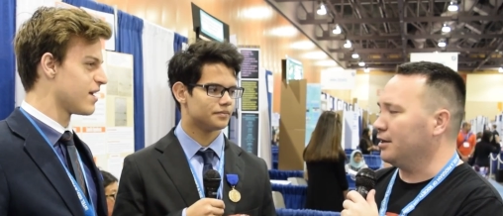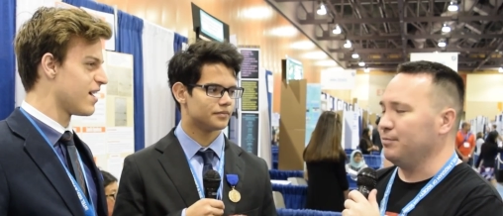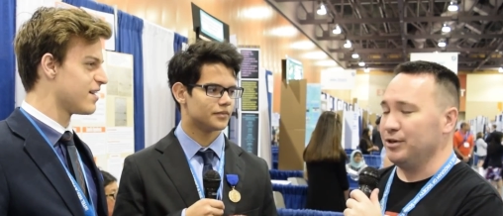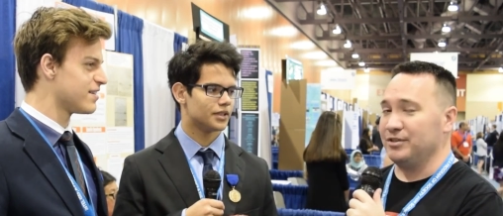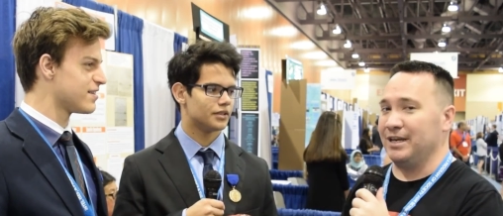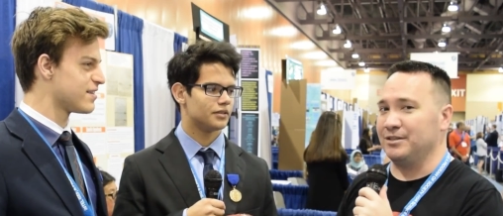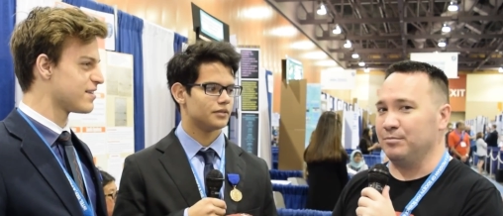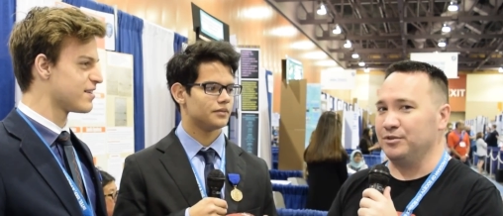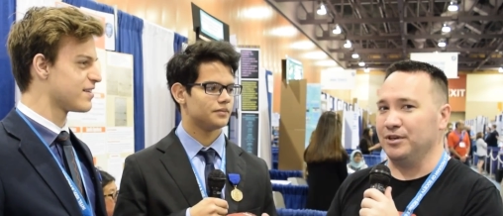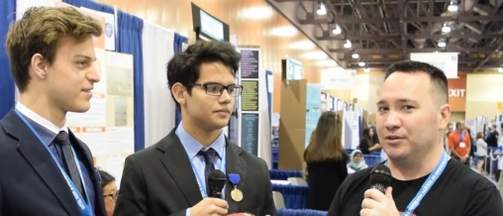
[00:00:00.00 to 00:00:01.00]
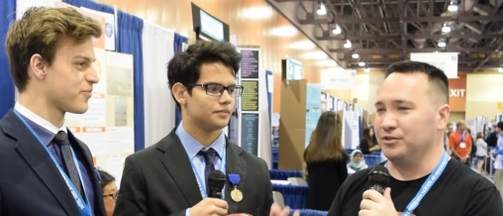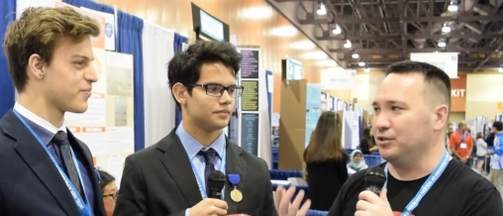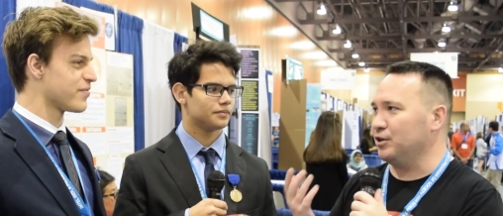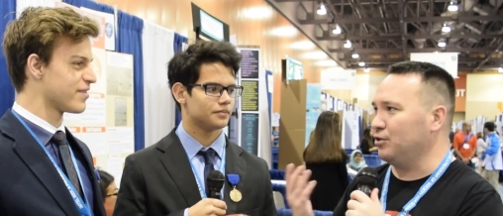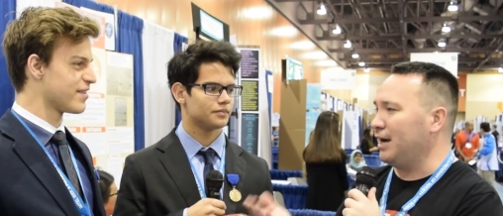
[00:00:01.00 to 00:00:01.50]
Speaker 1: Computer science in Brazil.
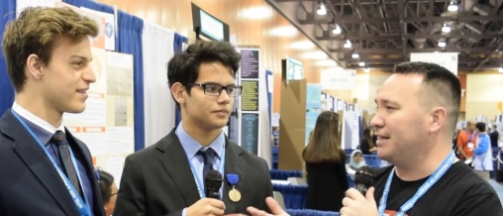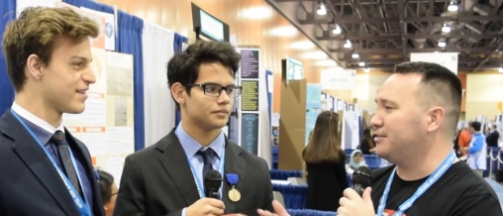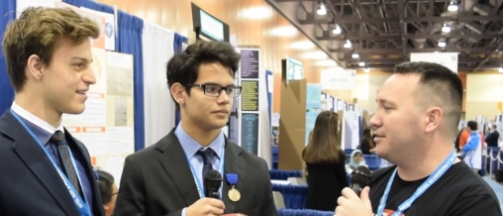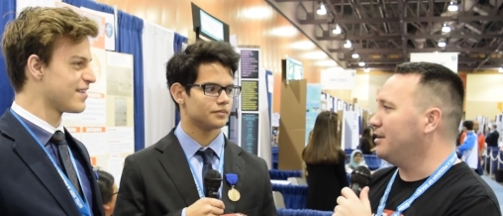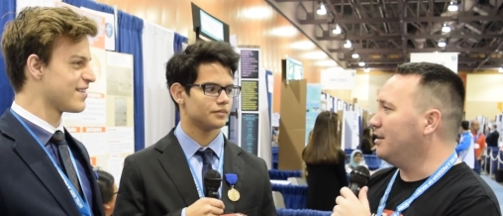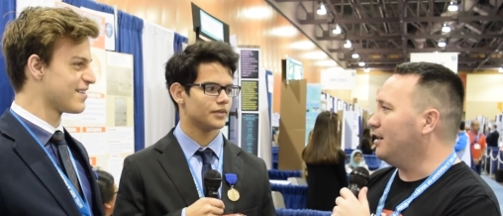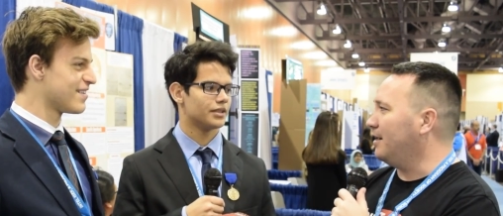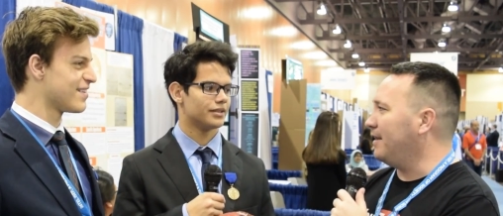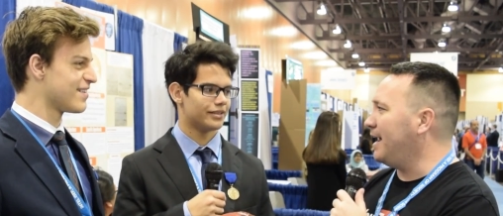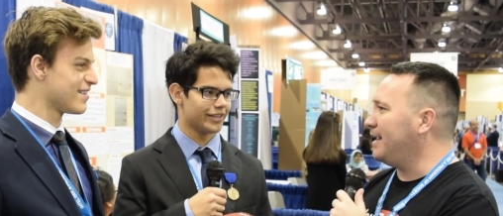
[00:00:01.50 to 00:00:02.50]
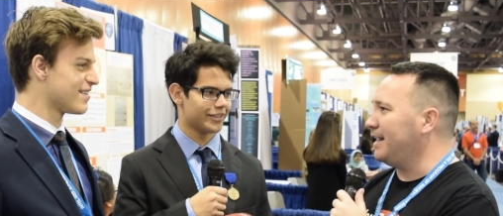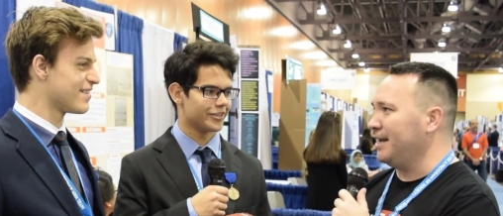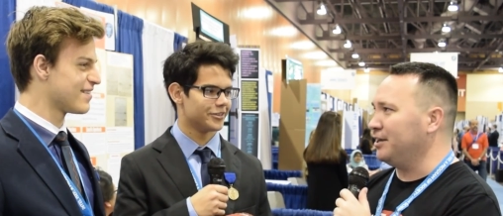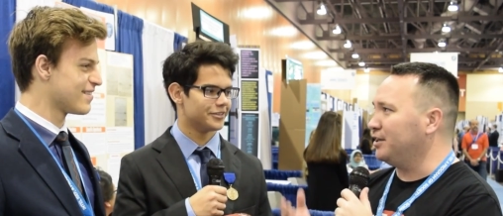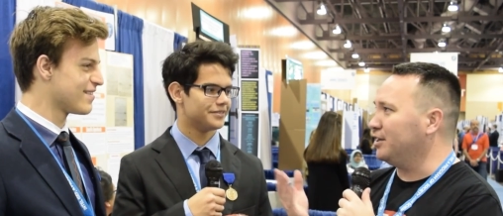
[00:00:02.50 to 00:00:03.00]
So congrats on that. Thank
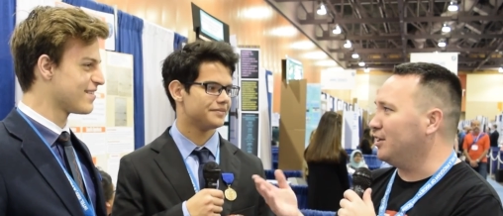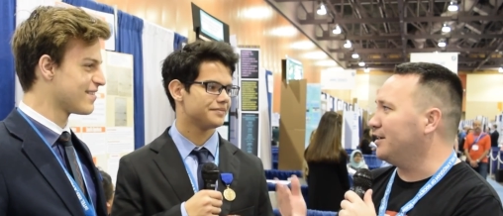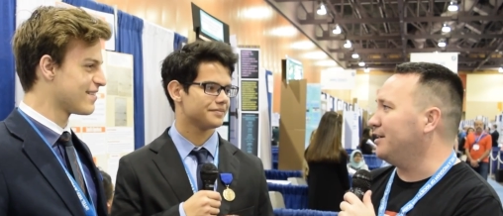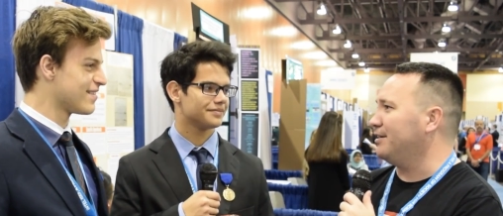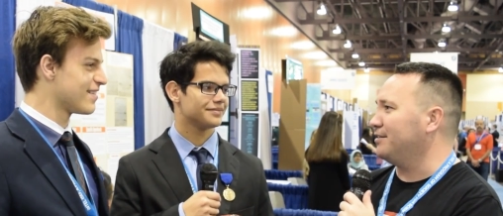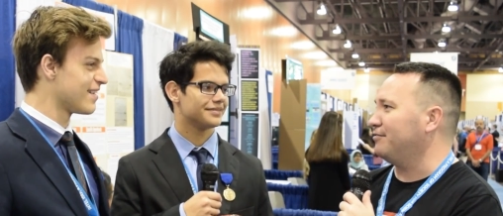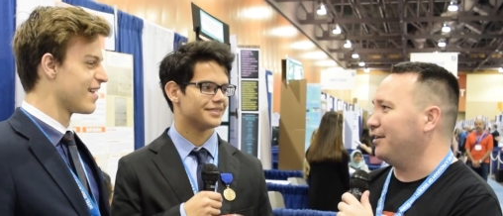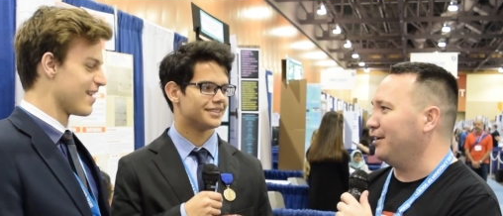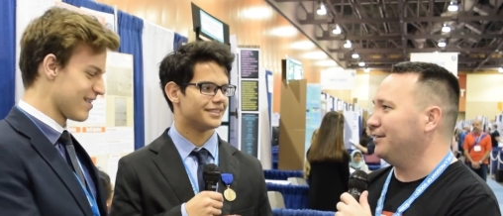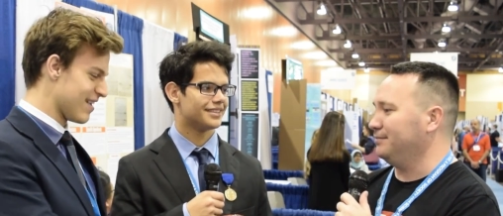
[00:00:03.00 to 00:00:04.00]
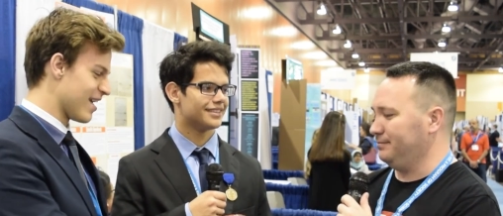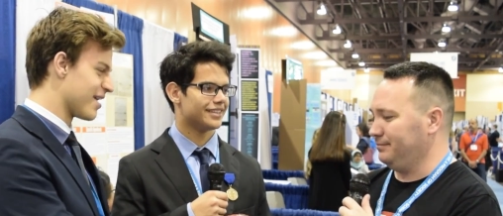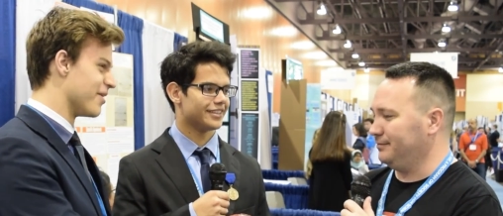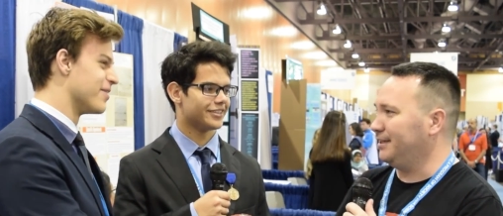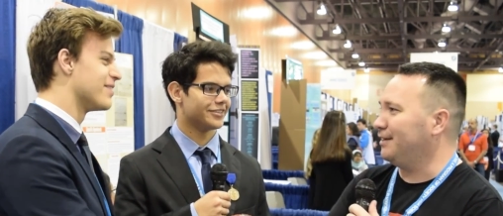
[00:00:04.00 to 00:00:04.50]
and you. Good luck here at the fair. Thank,
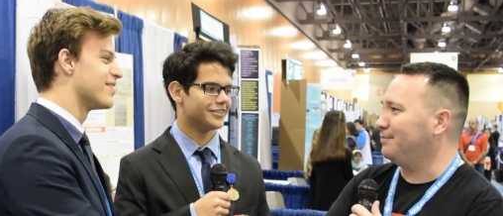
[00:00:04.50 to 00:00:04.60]
Thank you.